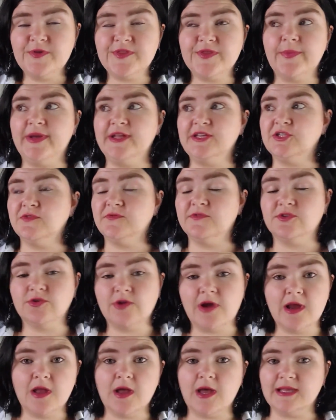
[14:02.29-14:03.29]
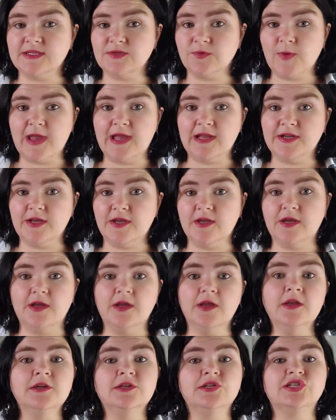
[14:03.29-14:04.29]
with a bunch of drunk guys around her,
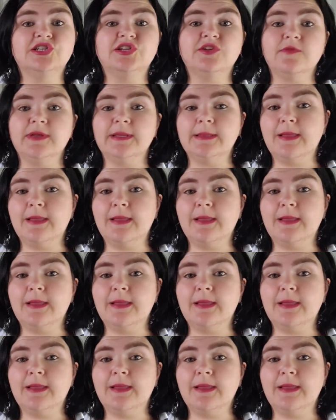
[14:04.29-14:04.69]
she